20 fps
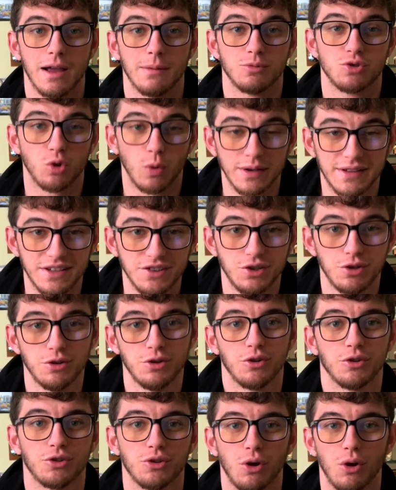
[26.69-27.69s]
I'm 22
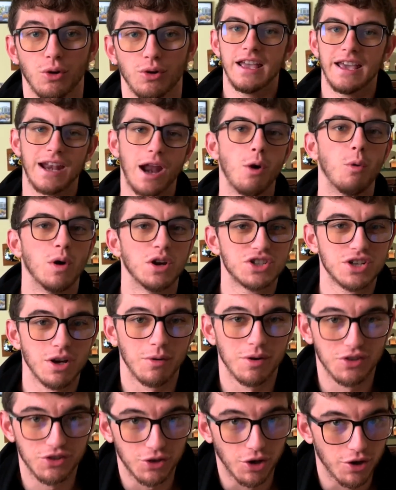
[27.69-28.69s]
years old, and I wish I
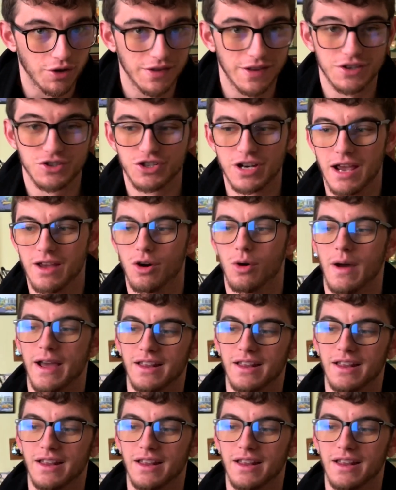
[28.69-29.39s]
would have started this channel